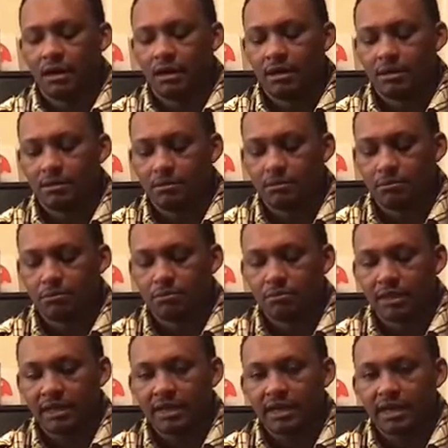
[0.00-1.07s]
a
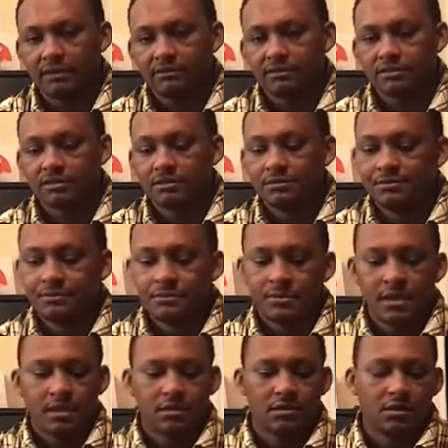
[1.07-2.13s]
blank canvas.
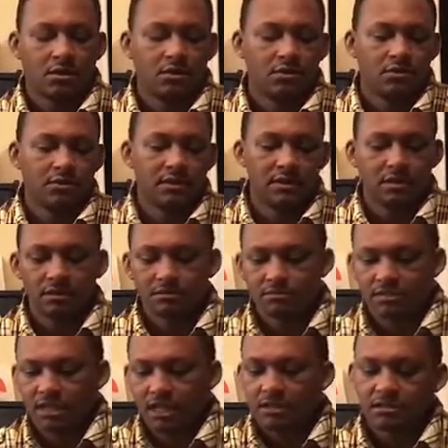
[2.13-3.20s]
So we ended
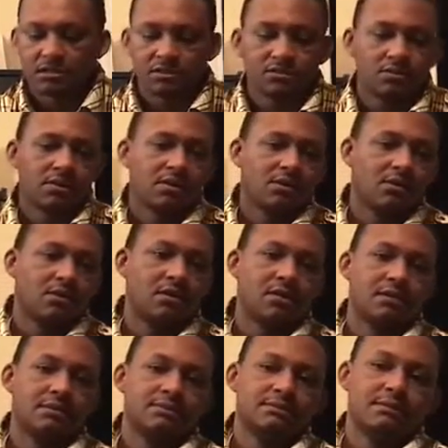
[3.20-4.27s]
up changing the swing
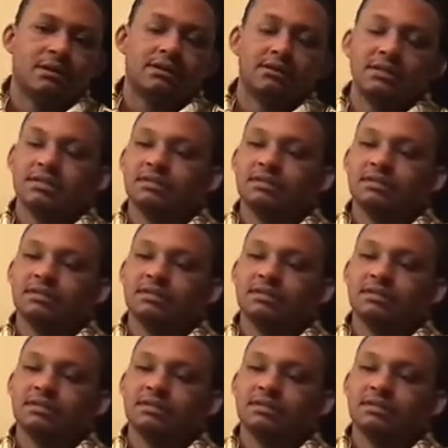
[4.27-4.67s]
arm on